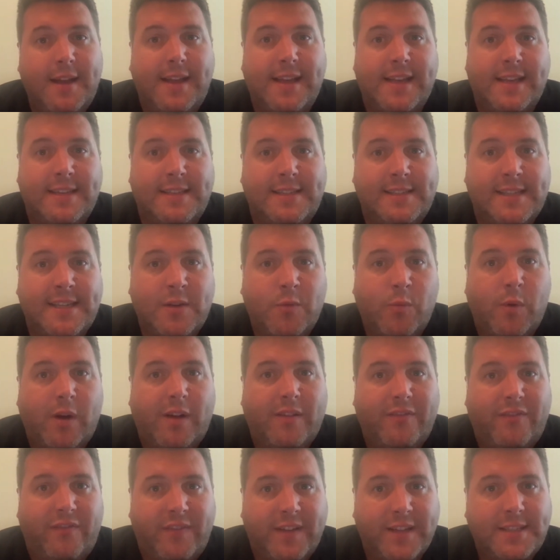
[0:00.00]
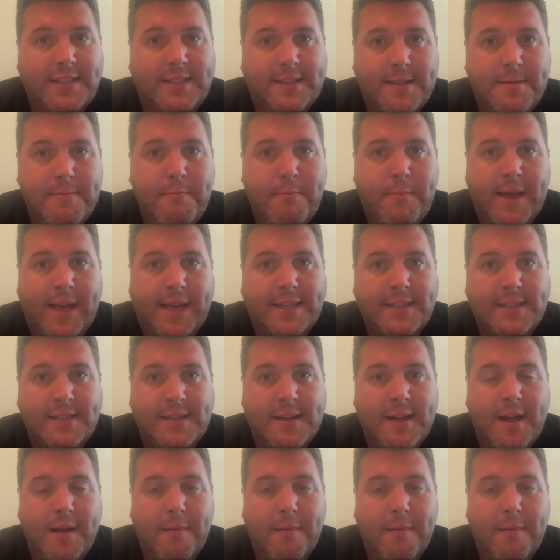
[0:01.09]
and see what fits them best.